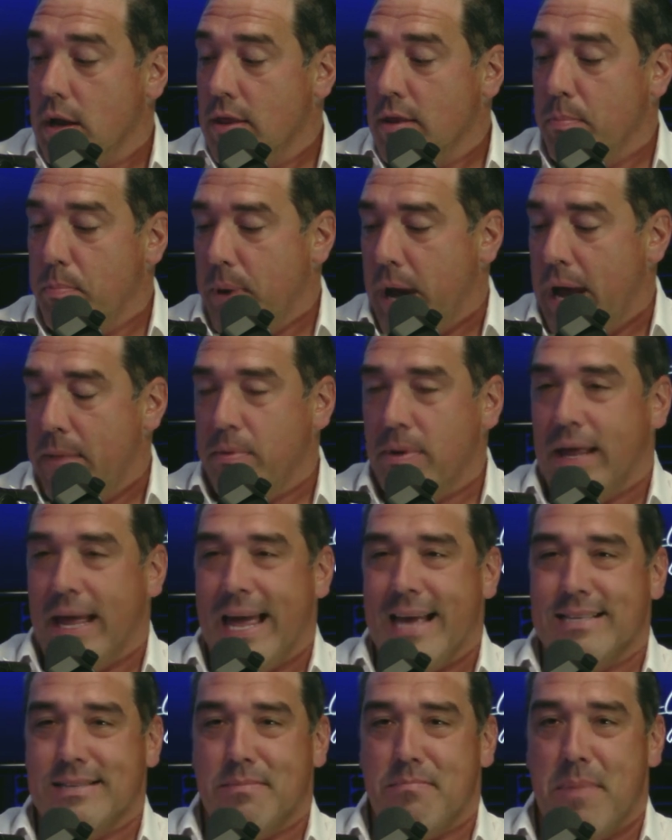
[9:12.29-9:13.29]
The Bible
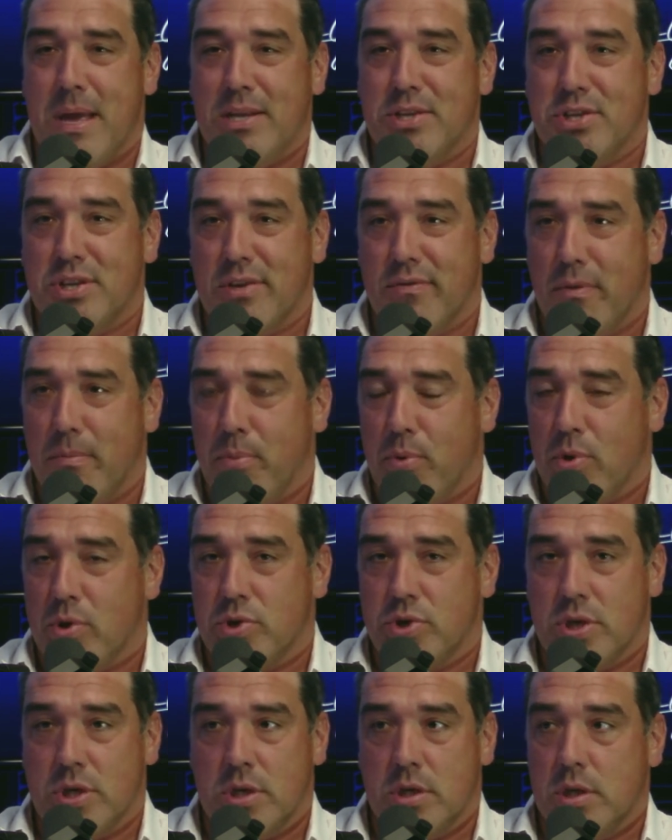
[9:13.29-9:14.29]
has a mention of
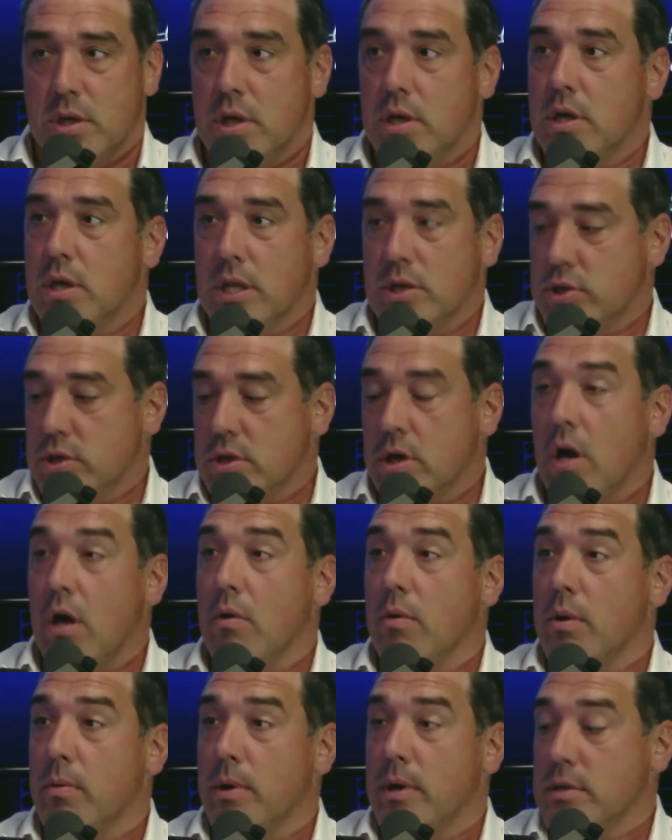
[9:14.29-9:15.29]
abortion. Let's just call it
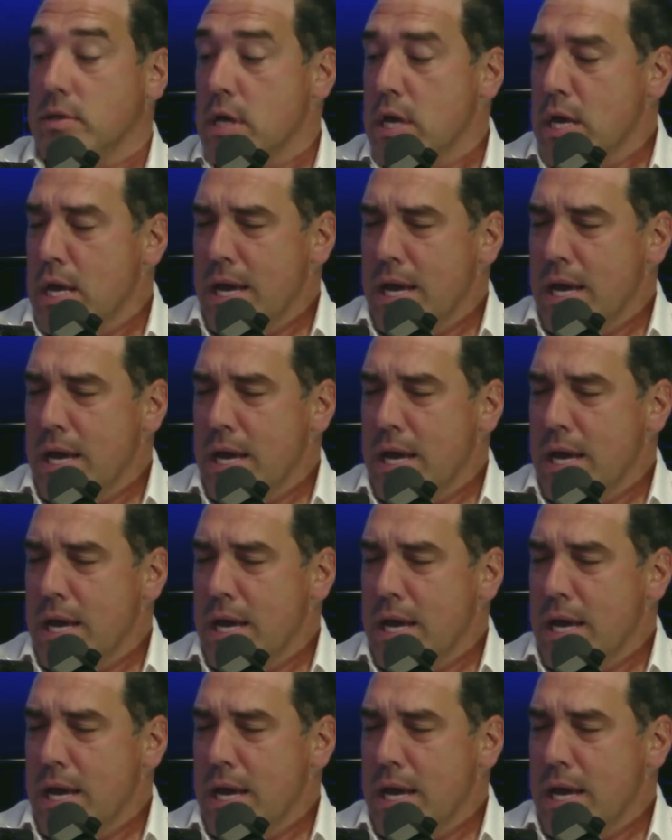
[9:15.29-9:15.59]
what it is.